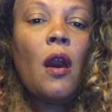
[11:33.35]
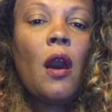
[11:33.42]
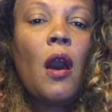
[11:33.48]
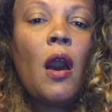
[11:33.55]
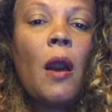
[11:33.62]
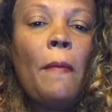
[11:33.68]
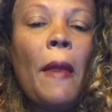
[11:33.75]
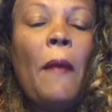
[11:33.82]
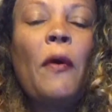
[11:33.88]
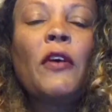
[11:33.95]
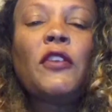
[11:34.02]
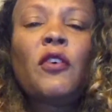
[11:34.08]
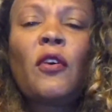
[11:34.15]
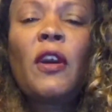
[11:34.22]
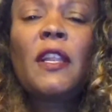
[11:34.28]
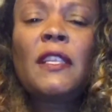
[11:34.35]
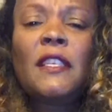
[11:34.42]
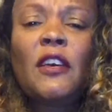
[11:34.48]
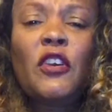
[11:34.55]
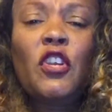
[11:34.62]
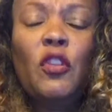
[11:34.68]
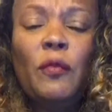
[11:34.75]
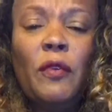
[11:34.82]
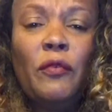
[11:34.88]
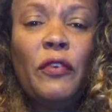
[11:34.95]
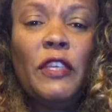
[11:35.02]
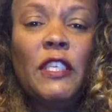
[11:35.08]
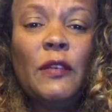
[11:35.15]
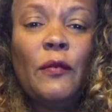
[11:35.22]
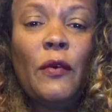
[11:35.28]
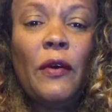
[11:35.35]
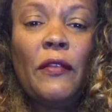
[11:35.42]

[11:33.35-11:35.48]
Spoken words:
I'm also going to tell you to be reasonable